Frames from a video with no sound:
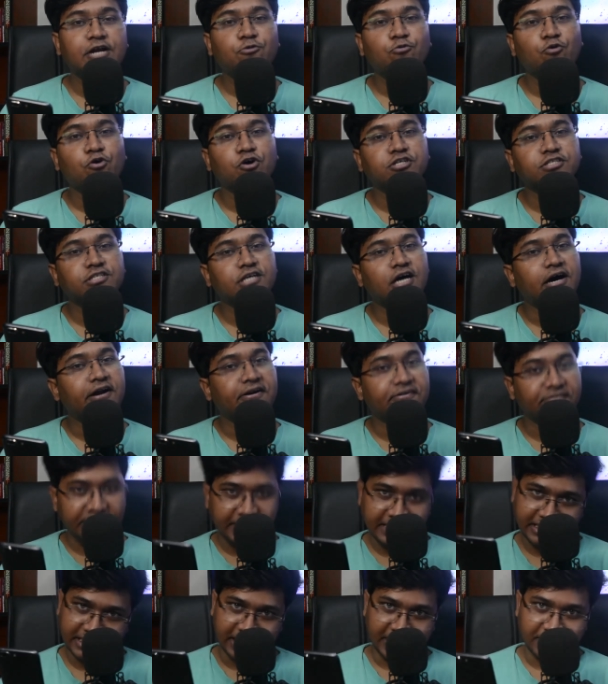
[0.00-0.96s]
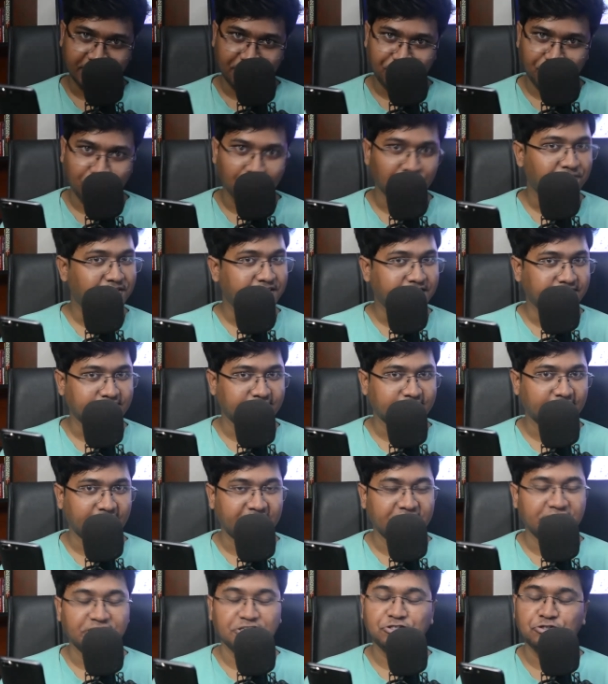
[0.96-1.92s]
it was a reject from their
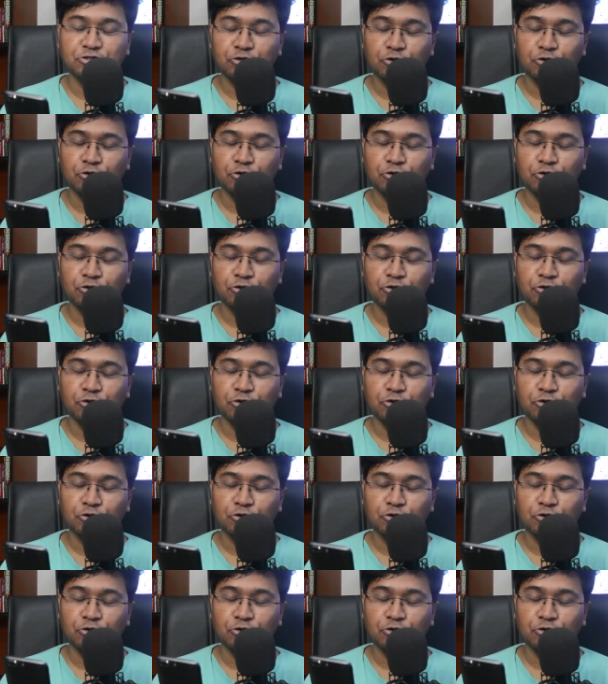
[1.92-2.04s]
side.